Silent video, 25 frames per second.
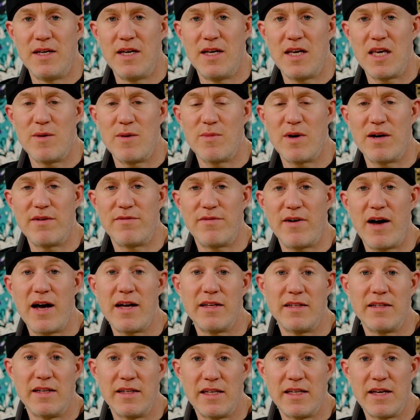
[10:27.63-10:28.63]
You might
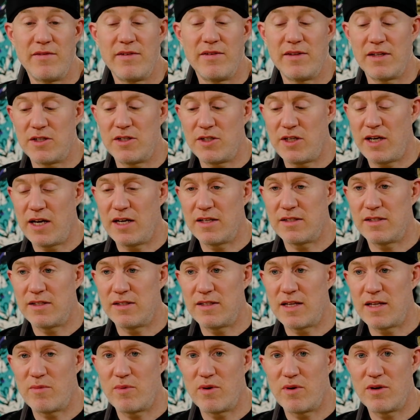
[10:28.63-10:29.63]
find in giving the chance
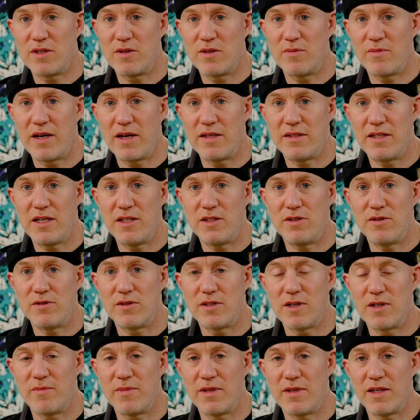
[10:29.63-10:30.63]
that that person might teach you
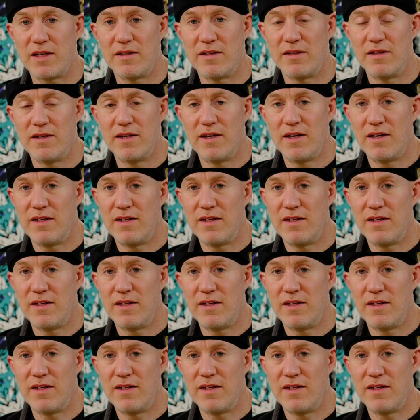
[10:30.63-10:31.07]
something